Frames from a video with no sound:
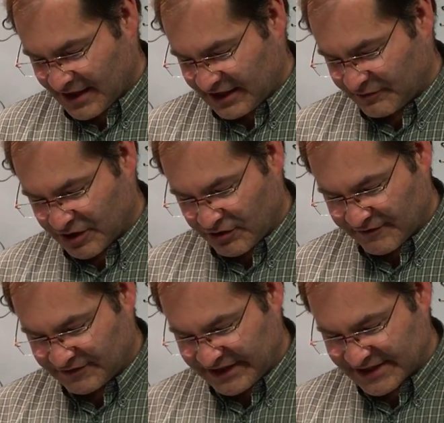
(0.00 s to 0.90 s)
And he went out
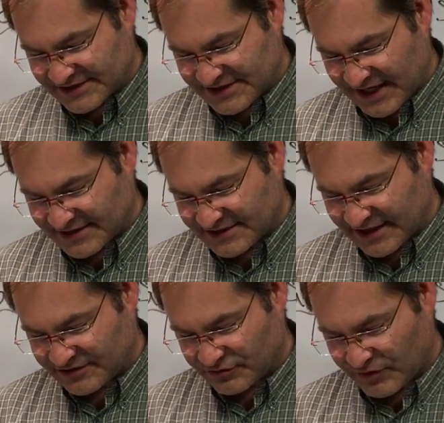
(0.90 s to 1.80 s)
of Leah's tent and
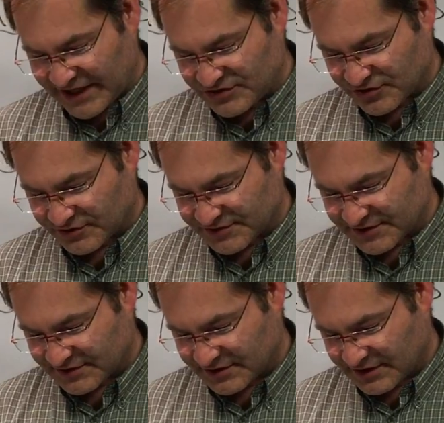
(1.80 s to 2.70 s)
entered
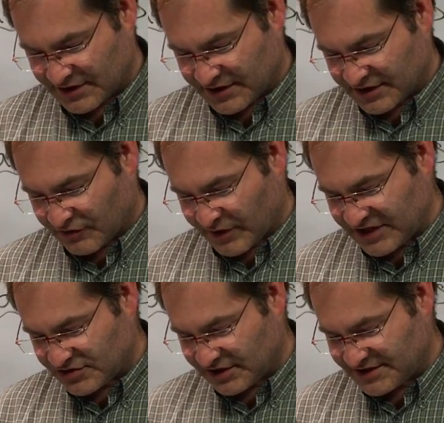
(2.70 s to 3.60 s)
Rachel's. Now
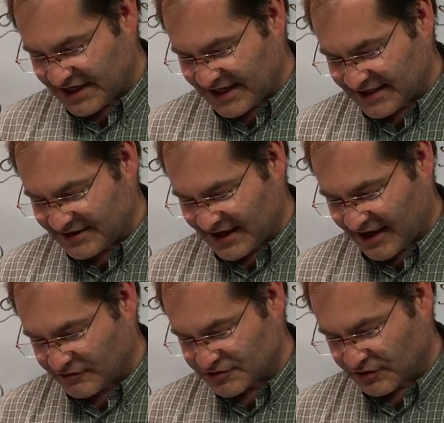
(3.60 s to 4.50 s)
Rachel had taken the
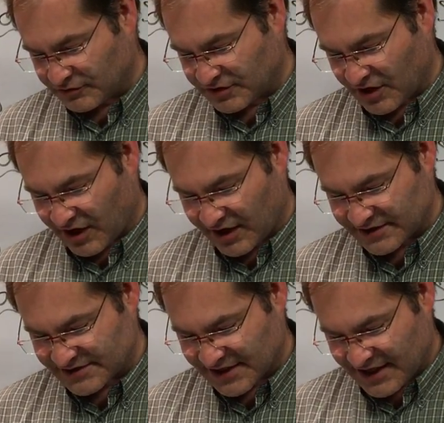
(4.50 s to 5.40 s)
household
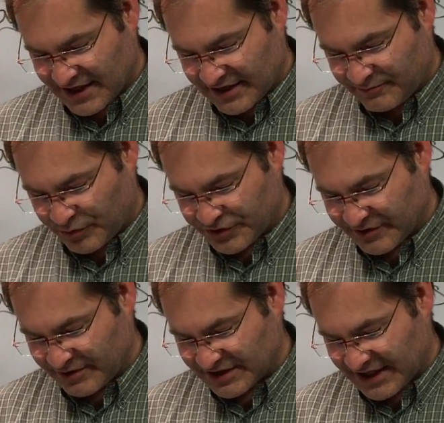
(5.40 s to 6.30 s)
gods and put
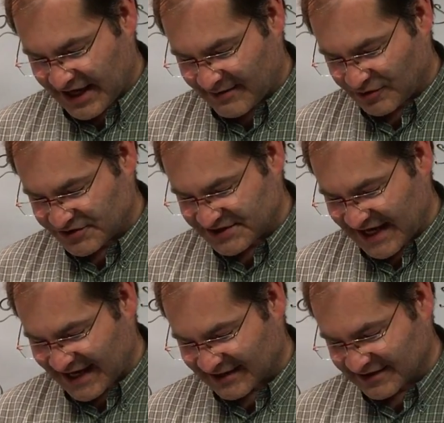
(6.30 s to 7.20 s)
them in the camel's
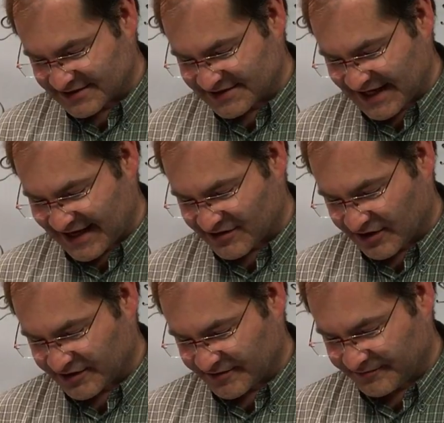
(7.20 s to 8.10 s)
saddle and sat
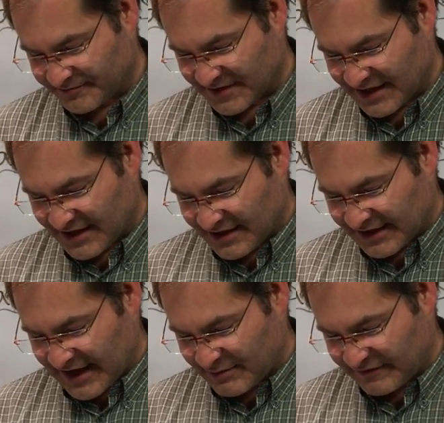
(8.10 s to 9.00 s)
on them.
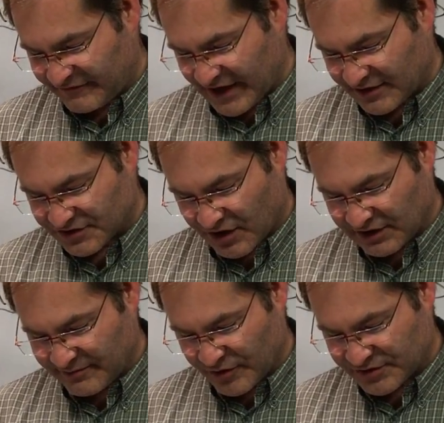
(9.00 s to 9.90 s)
Laban felt
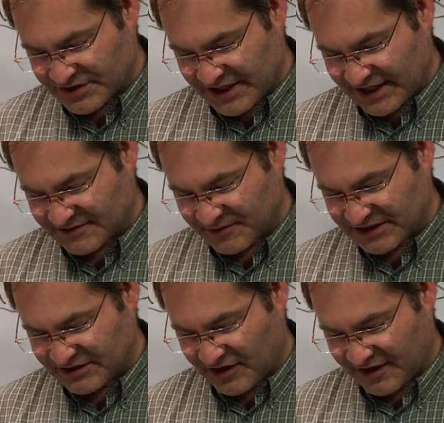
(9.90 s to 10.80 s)
all about the tent, but
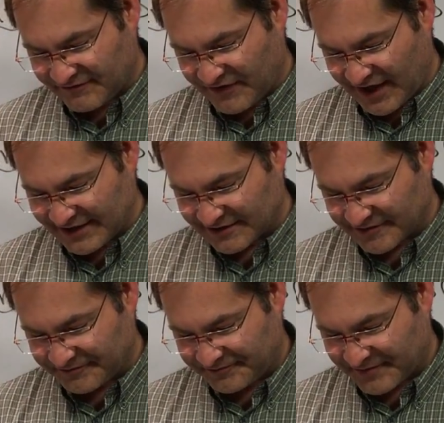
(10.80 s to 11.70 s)
did not find them.